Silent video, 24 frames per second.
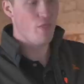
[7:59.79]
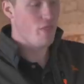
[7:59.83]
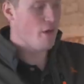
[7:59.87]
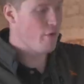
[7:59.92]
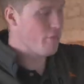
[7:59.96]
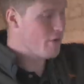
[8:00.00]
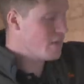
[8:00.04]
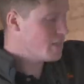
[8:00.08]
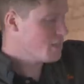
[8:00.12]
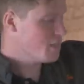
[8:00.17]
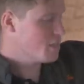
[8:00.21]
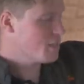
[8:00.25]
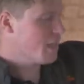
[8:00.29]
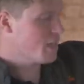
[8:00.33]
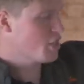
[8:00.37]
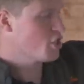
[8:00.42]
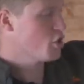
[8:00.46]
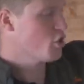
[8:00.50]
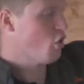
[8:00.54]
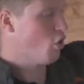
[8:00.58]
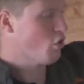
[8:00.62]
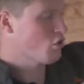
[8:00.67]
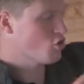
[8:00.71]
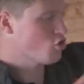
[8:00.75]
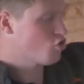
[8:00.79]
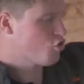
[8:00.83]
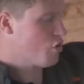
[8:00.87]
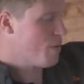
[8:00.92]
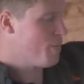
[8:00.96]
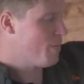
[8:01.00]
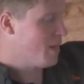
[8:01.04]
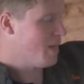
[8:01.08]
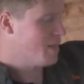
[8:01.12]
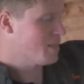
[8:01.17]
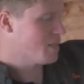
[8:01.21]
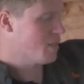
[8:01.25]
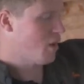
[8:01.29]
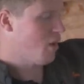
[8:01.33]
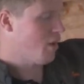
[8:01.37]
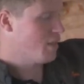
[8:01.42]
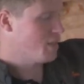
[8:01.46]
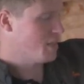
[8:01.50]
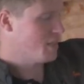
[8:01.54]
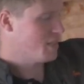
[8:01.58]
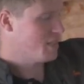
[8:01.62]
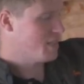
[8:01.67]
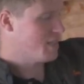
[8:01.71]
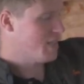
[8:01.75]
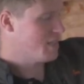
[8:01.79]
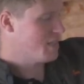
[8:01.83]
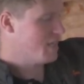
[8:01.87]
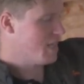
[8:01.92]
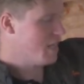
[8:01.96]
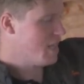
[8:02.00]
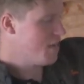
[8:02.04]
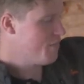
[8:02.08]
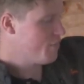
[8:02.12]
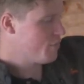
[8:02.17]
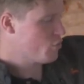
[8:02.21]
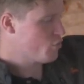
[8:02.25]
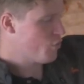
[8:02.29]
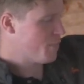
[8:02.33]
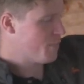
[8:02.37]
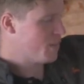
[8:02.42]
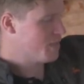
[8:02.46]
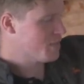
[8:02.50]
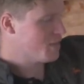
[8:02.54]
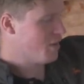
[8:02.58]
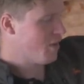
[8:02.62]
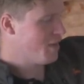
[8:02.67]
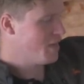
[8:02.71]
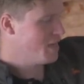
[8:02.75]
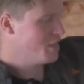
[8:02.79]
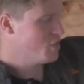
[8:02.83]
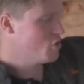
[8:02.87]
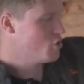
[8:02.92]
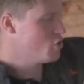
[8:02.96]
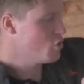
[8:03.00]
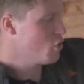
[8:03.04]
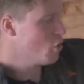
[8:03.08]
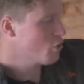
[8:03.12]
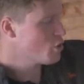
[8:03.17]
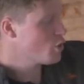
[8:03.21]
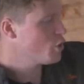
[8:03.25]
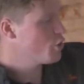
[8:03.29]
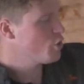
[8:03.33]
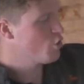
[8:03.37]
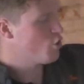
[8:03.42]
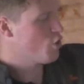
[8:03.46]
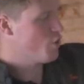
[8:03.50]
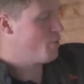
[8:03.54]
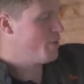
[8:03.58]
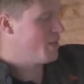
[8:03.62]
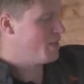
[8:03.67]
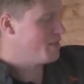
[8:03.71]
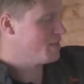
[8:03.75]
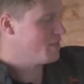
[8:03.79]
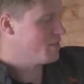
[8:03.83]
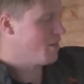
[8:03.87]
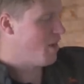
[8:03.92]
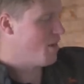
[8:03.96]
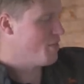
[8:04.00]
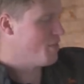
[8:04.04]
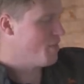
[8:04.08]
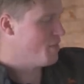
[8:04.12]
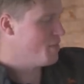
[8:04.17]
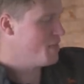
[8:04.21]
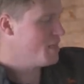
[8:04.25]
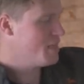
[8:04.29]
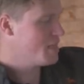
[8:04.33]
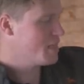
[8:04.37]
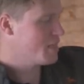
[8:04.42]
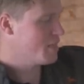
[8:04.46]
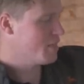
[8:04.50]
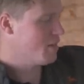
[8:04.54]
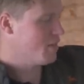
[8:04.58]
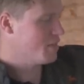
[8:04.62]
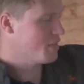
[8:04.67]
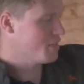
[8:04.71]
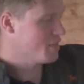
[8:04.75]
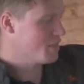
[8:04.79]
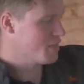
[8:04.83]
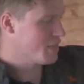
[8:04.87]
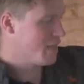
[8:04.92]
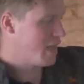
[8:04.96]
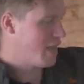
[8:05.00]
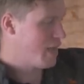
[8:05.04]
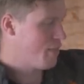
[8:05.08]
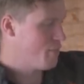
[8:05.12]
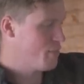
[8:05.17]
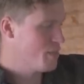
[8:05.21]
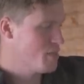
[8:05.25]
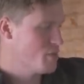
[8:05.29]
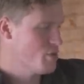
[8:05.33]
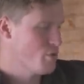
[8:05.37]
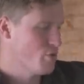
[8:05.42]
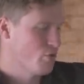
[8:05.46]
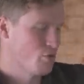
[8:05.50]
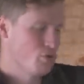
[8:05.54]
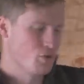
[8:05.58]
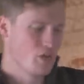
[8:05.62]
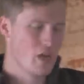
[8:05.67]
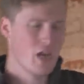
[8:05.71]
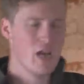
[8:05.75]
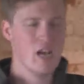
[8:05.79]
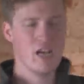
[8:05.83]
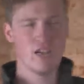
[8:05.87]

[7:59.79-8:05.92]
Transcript: There is a section on SSSIs and it says if a SSSI is not a European site, then this licence can be used.